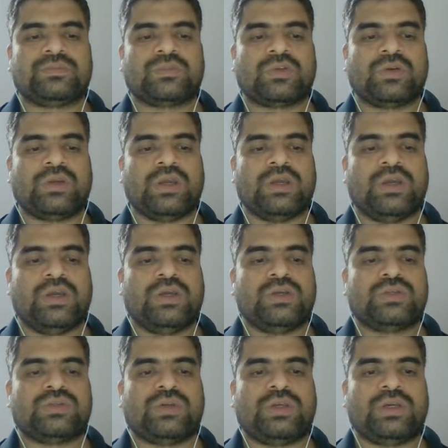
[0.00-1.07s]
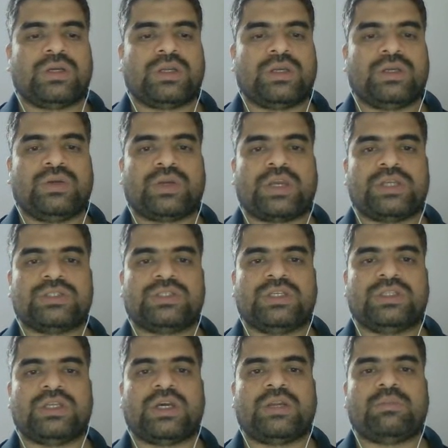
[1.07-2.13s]
Okay, so here you can see
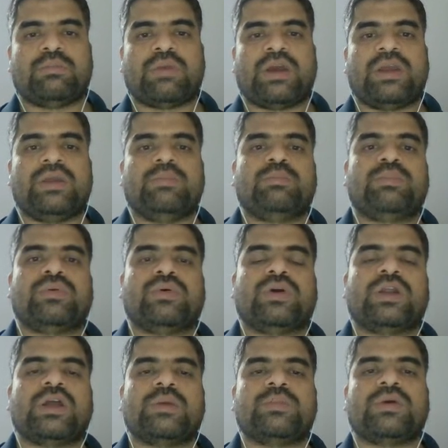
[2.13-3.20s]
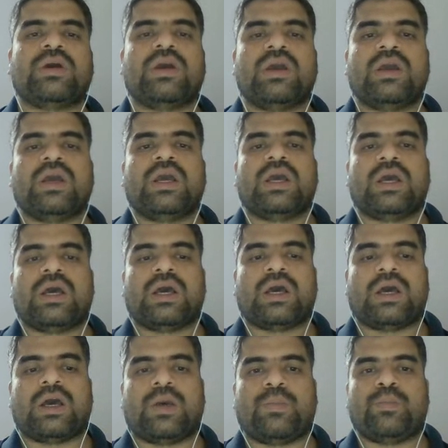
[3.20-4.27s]
that my program
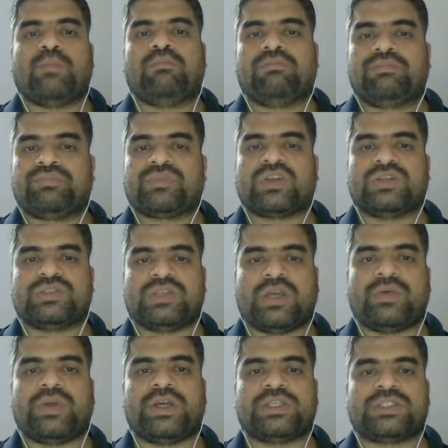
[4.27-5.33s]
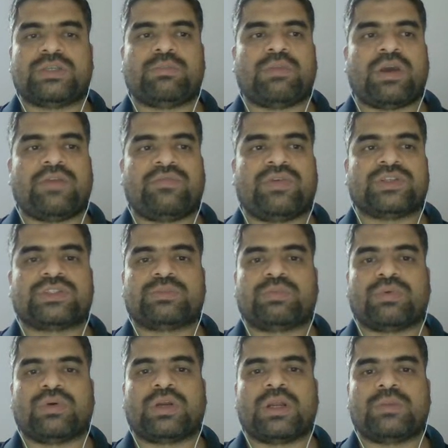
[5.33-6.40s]
was saved as my first
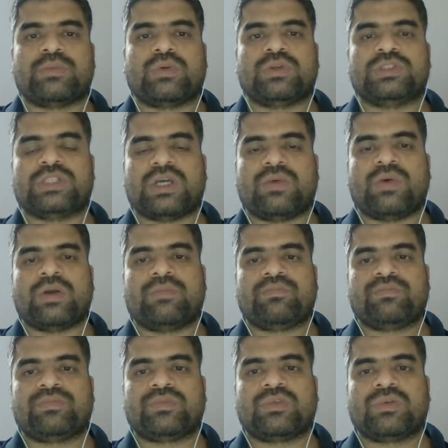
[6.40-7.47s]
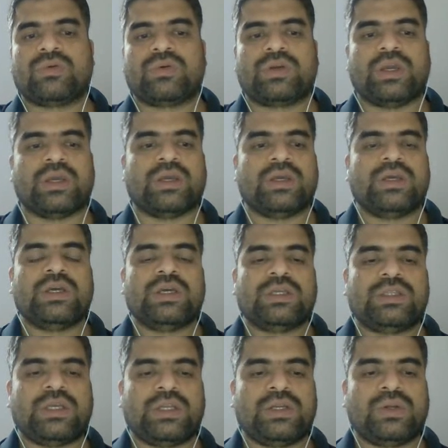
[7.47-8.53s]
program.java. Okay,
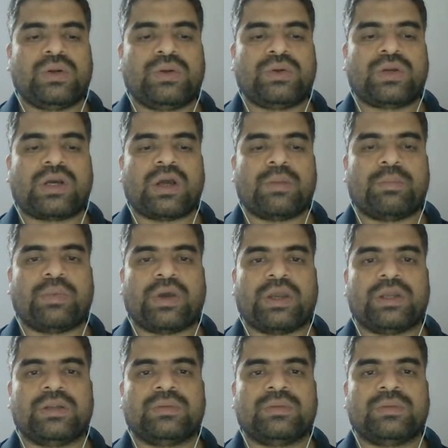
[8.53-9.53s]
then in order to combine,